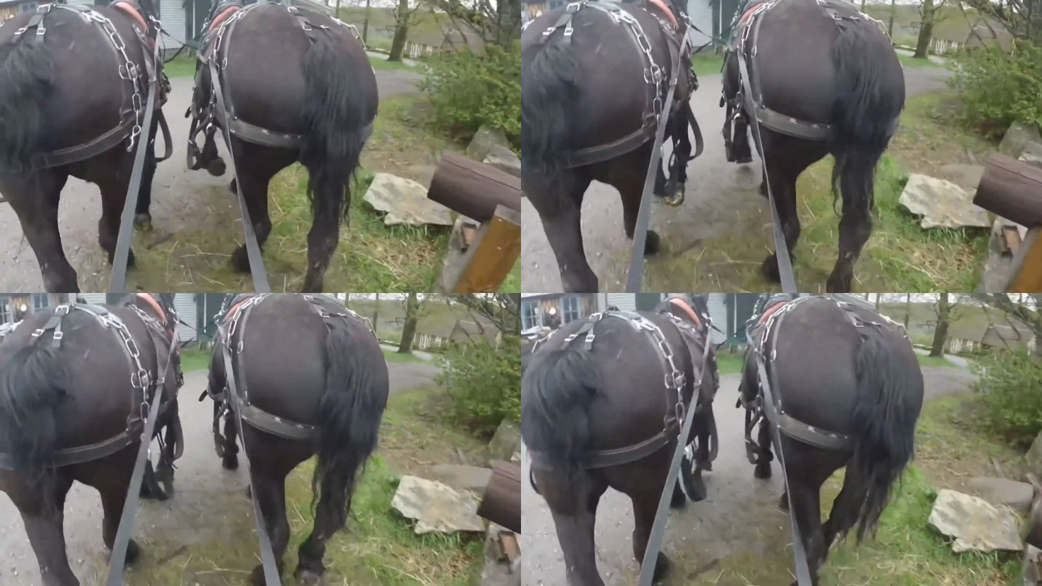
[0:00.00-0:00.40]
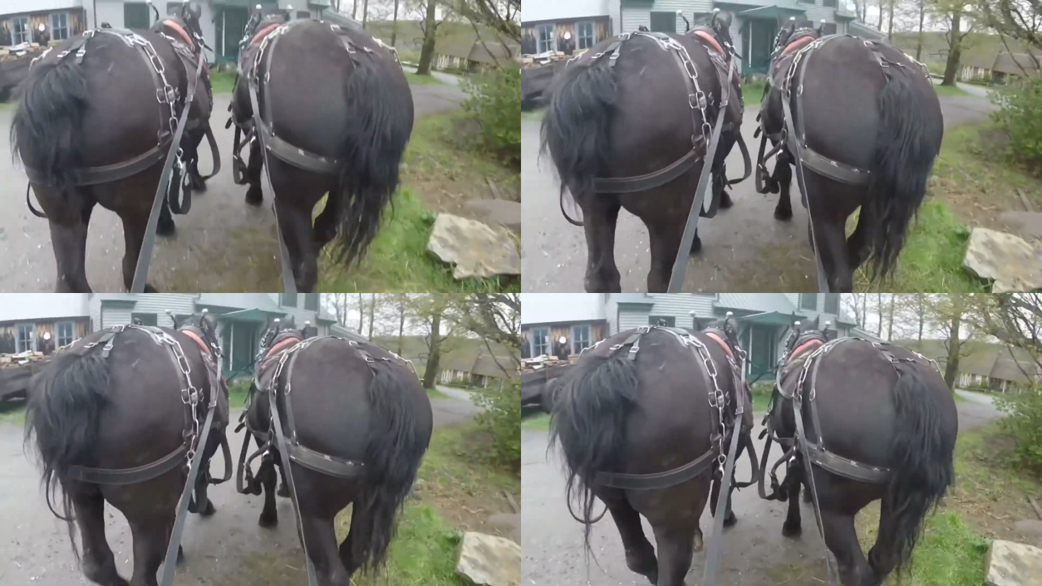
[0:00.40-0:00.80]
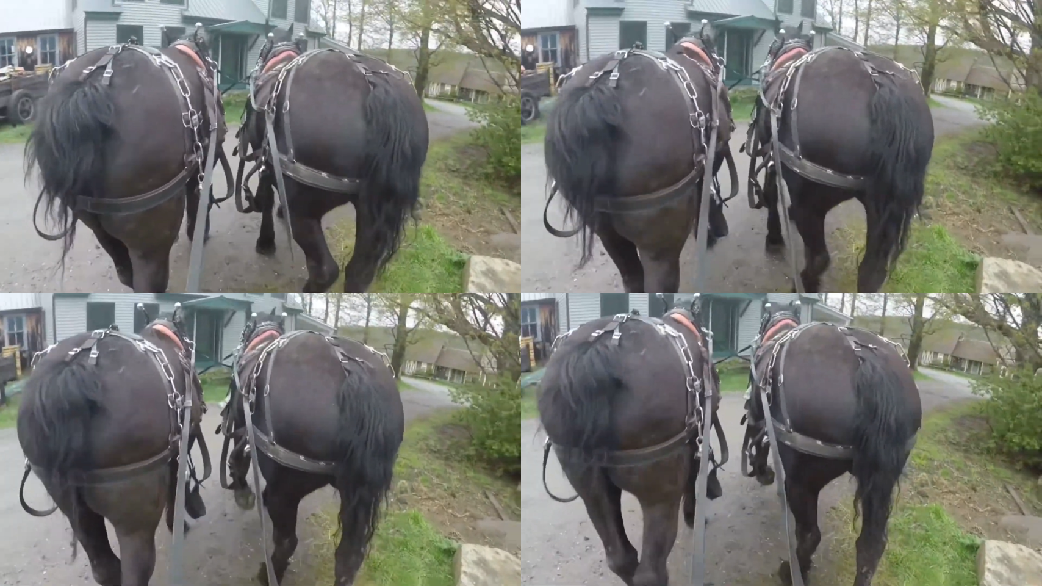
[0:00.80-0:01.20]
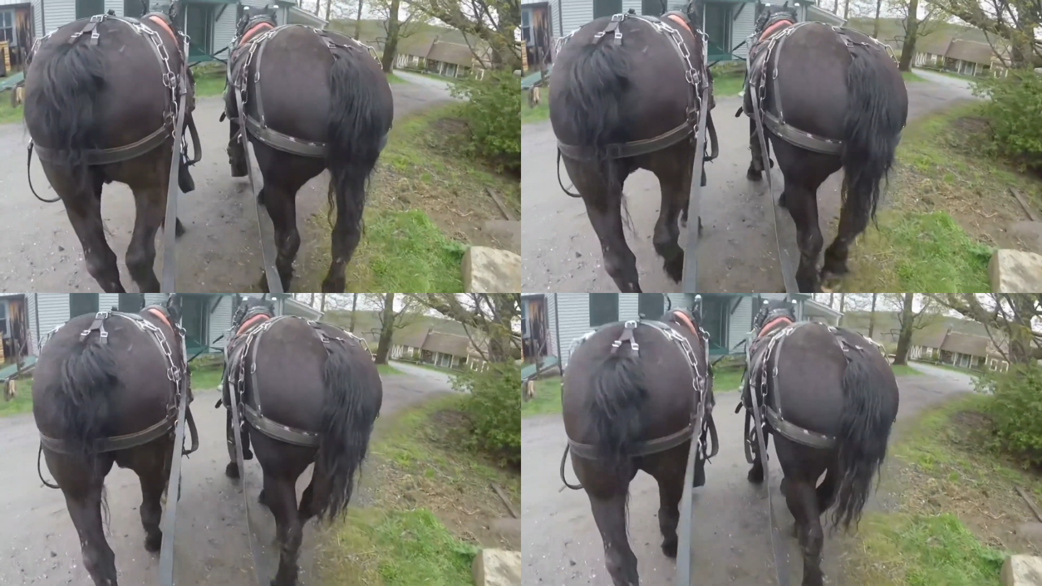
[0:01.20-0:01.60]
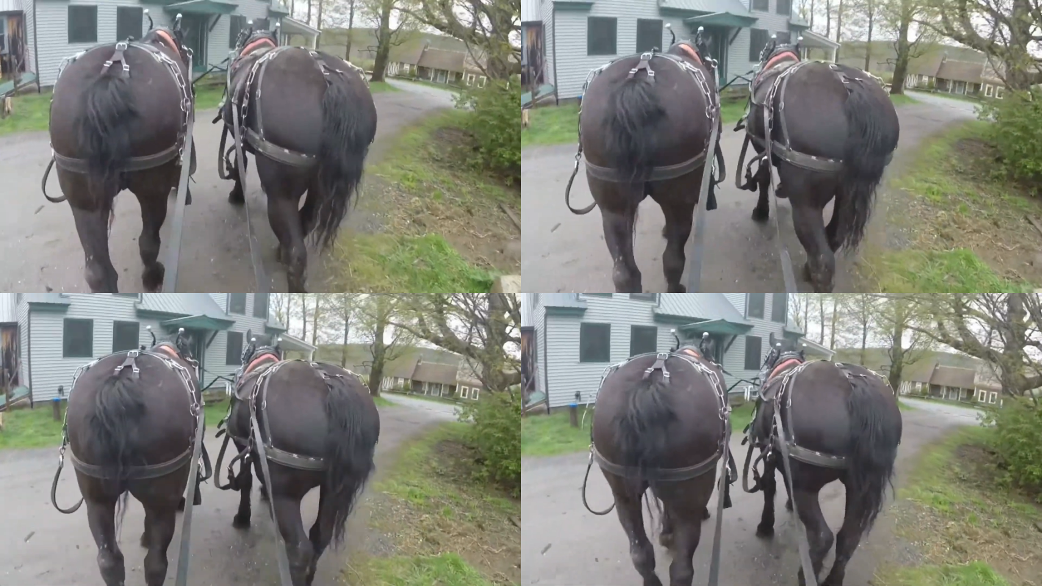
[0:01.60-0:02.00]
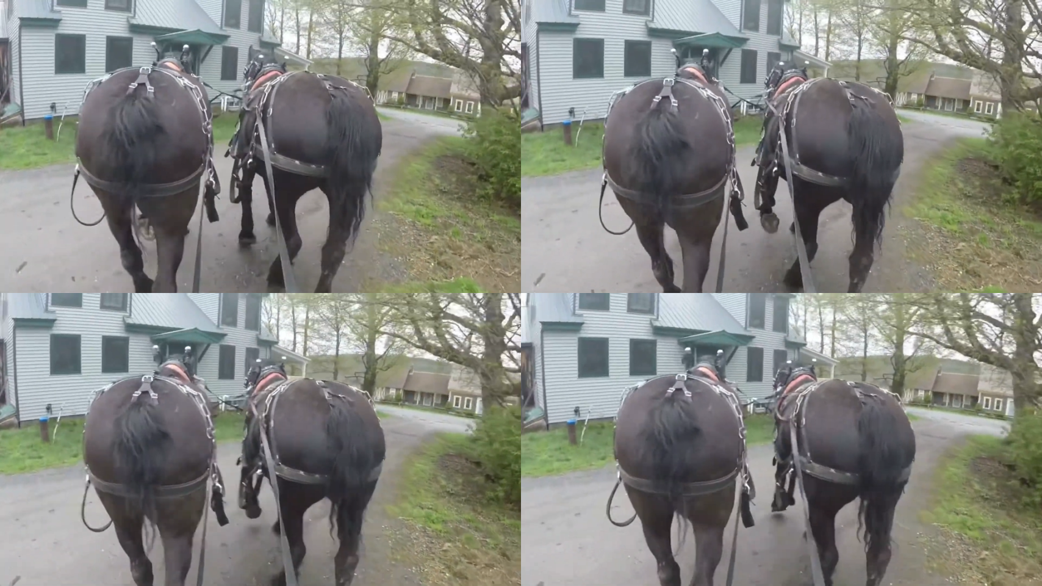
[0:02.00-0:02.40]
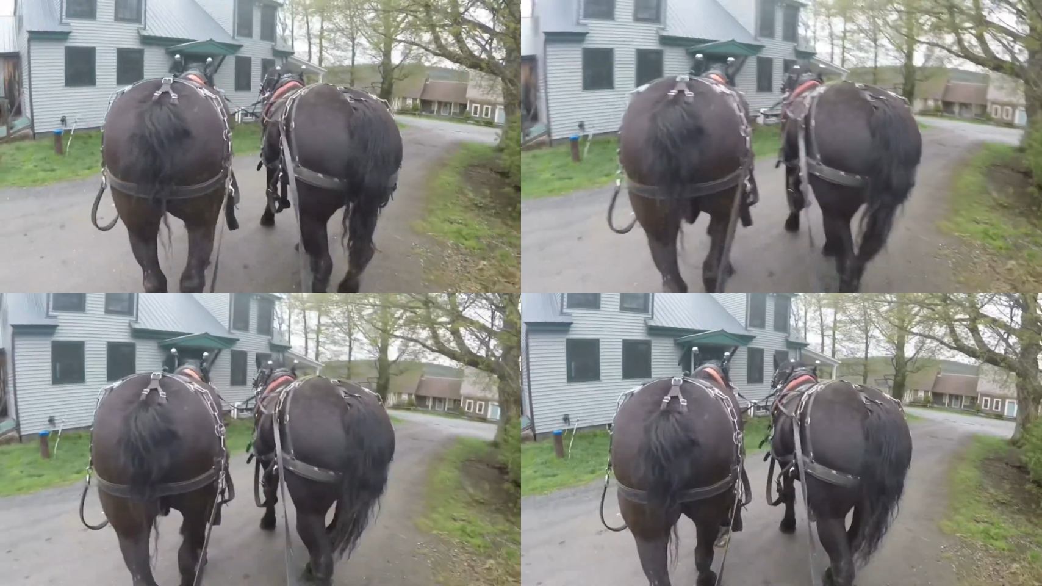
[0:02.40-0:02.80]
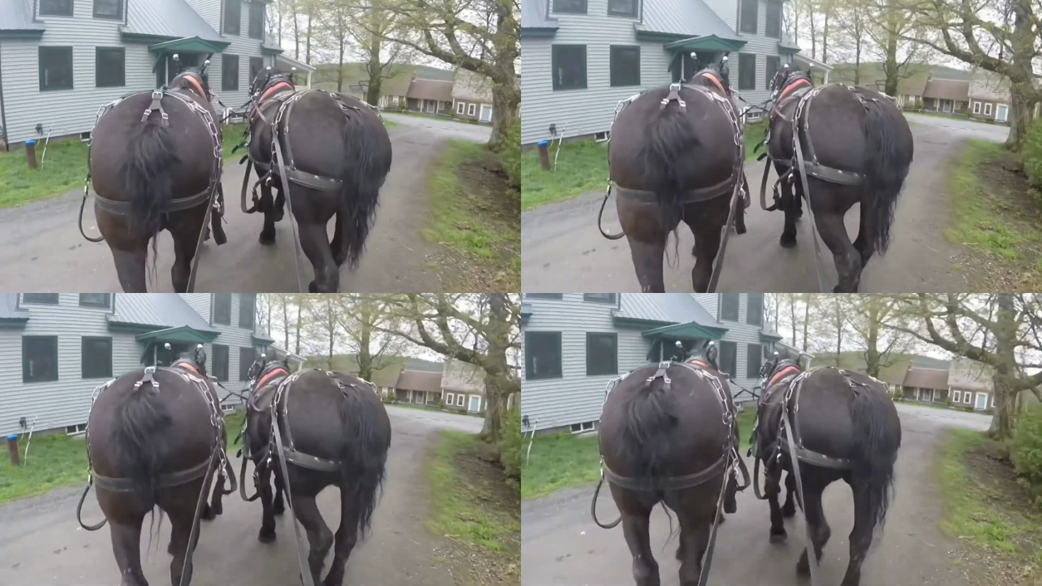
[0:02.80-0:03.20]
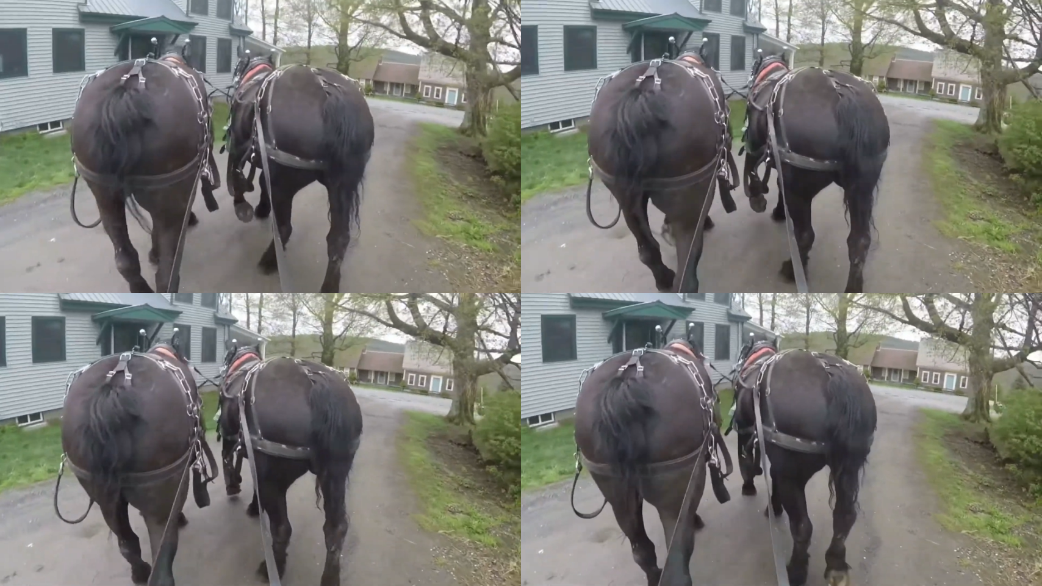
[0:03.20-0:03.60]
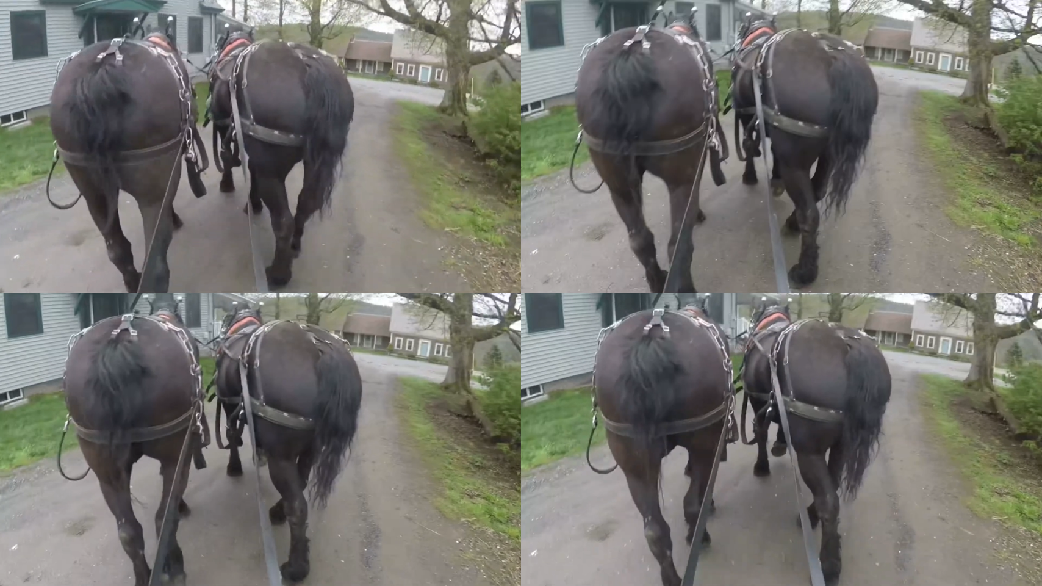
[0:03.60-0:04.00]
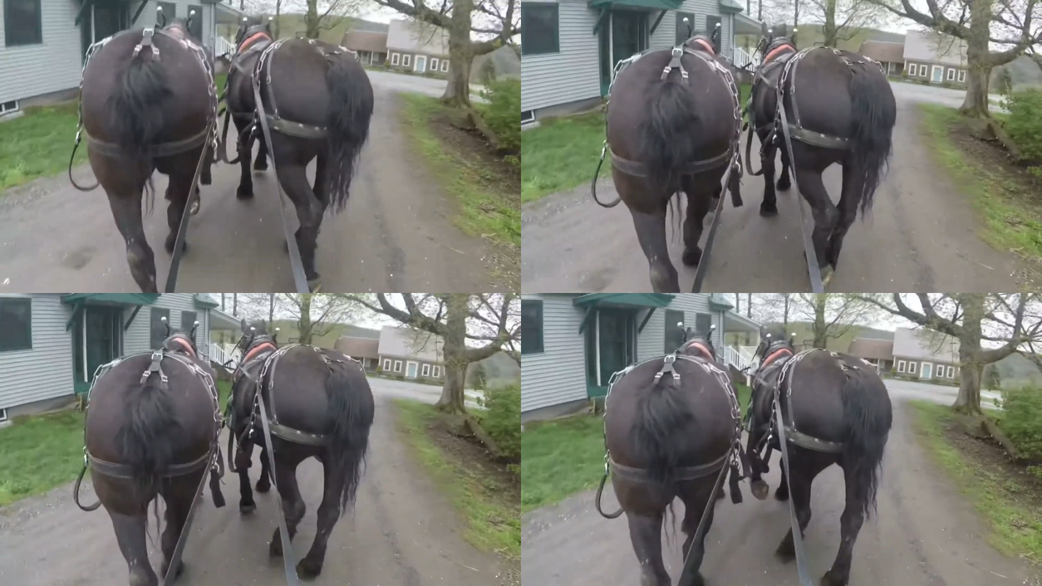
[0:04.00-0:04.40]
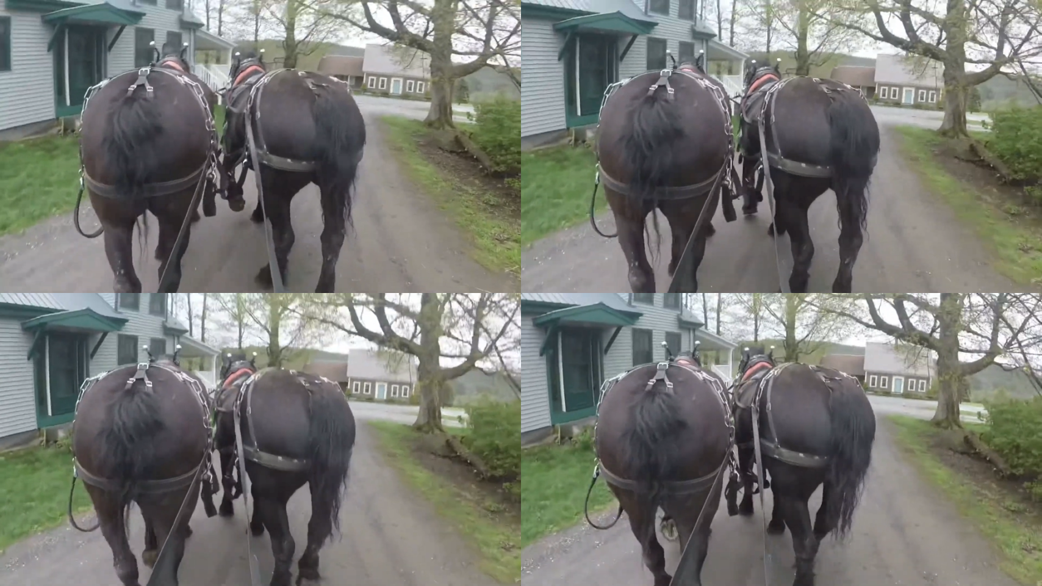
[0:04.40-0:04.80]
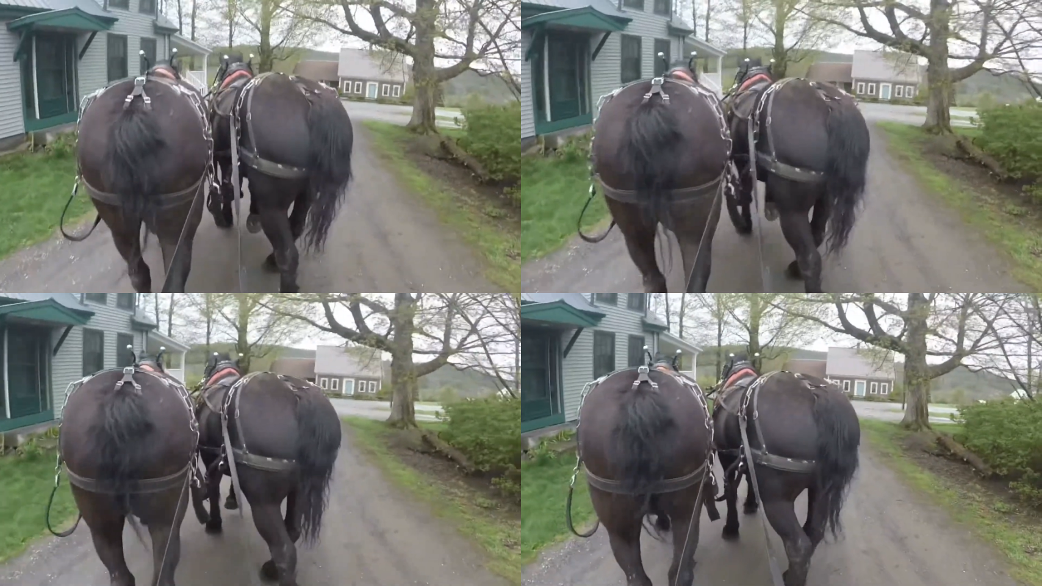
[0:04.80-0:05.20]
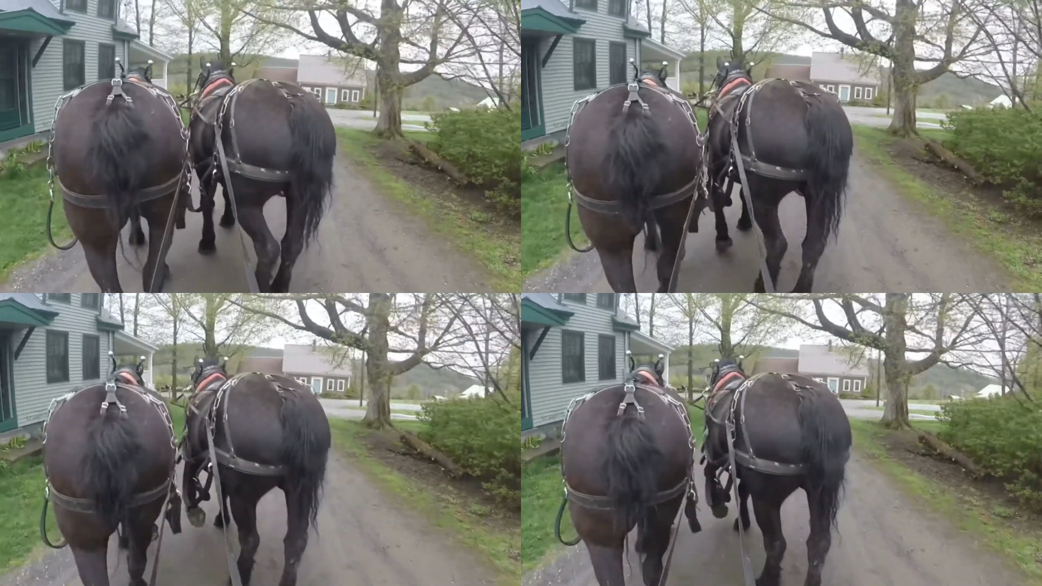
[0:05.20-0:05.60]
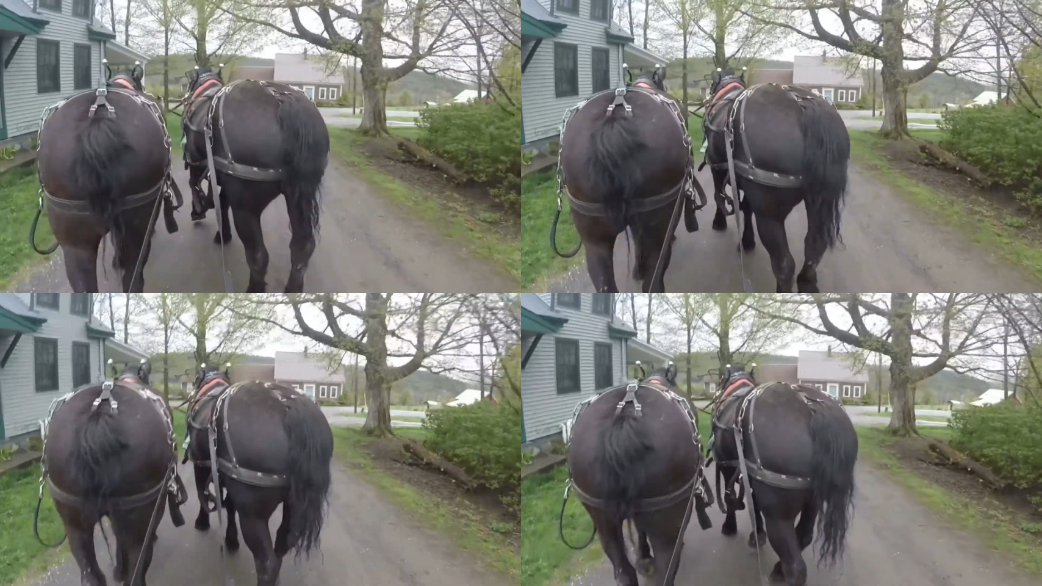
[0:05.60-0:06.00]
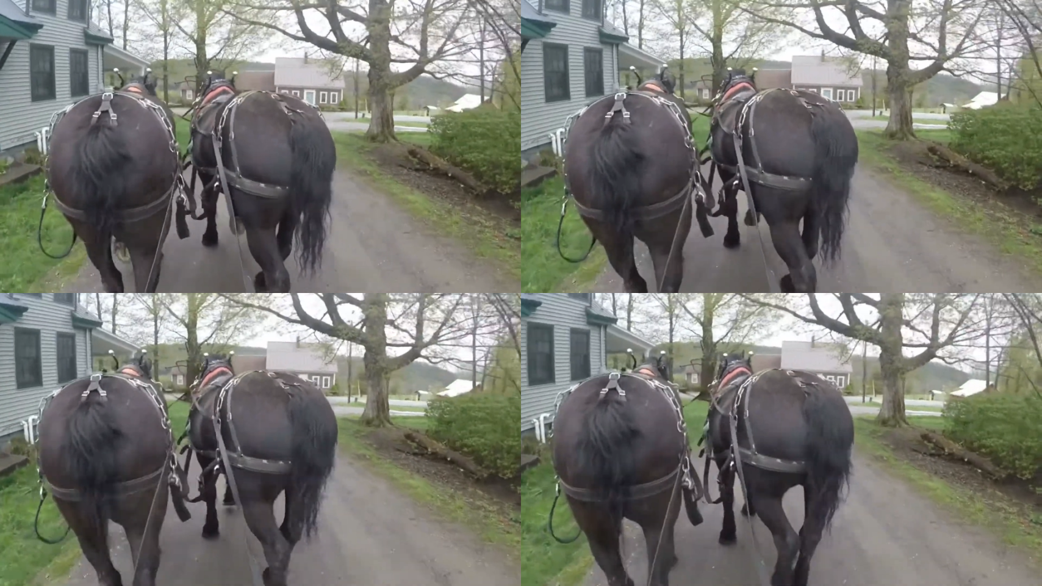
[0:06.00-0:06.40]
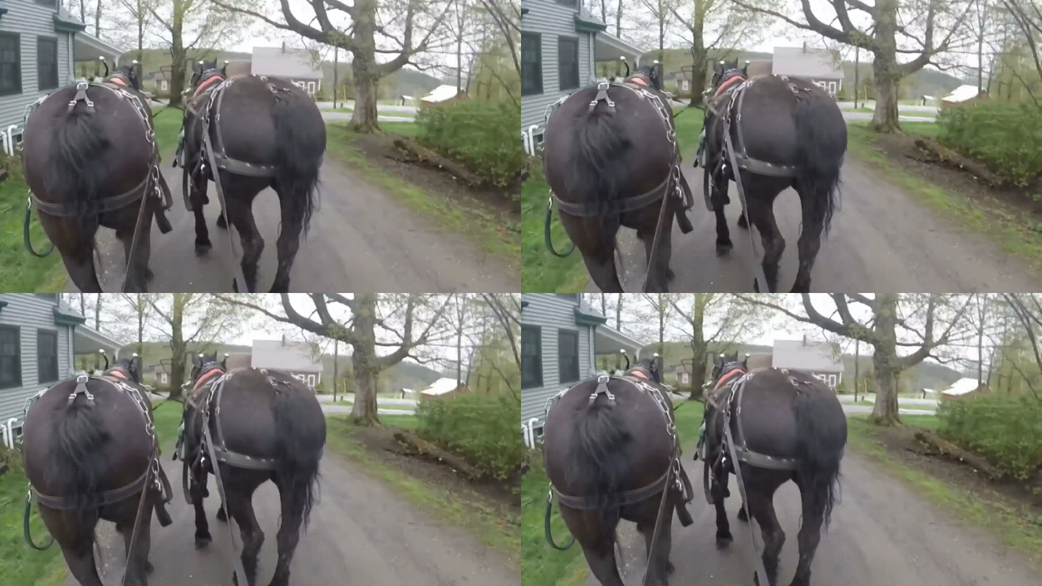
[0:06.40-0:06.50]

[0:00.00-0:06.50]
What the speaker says: No face is visible, so there are no lips to read.